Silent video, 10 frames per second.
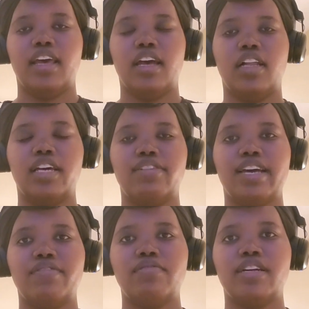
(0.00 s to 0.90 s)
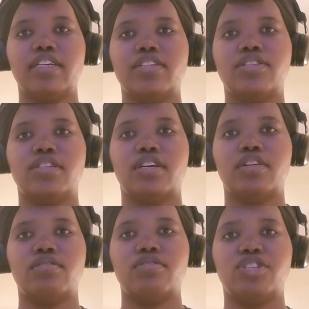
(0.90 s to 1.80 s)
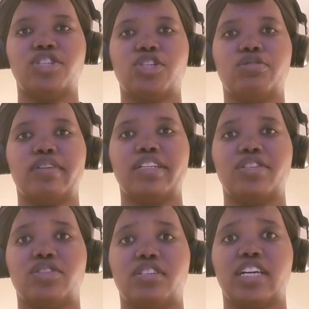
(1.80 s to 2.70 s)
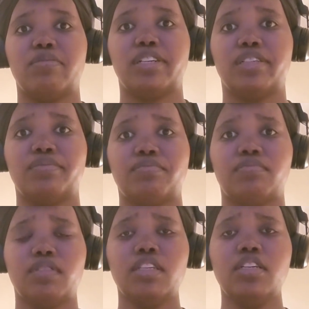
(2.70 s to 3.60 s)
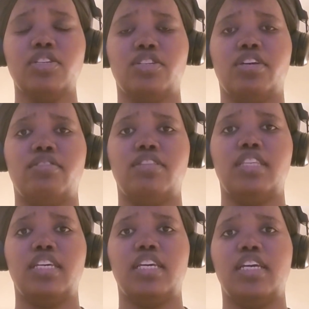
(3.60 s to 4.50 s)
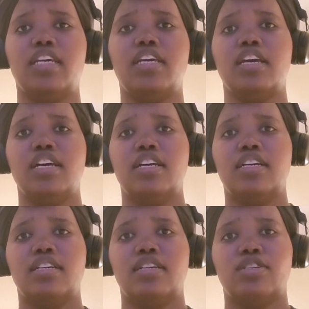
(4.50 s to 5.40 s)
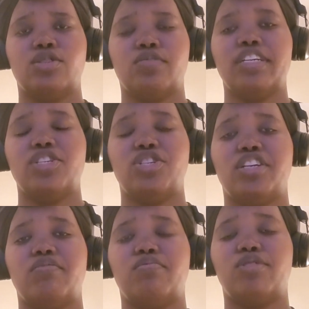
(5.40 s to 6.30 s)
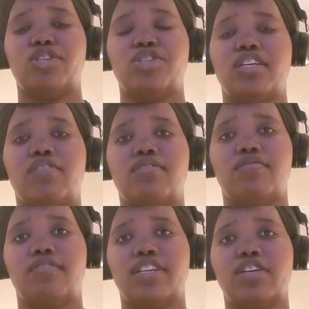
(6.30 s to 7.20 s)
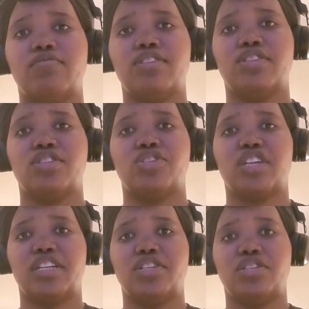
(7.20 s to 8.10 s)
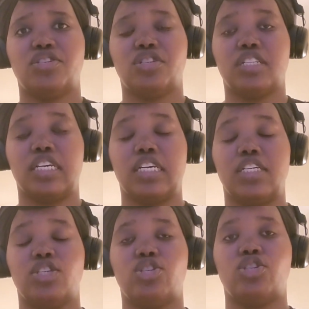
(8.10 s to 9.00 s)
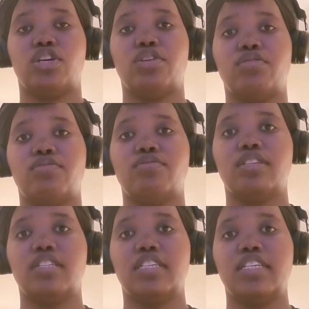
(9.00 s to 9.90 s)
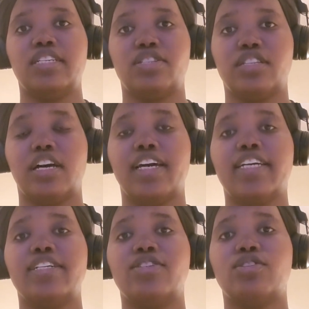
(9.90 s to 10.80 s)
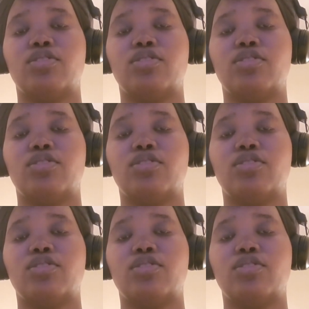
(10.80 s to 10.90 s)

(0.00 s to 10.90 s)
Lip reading: Hello, everyone. So, just a quick disclaimer. So, the screen share portion of the video, which essentially showed the slides,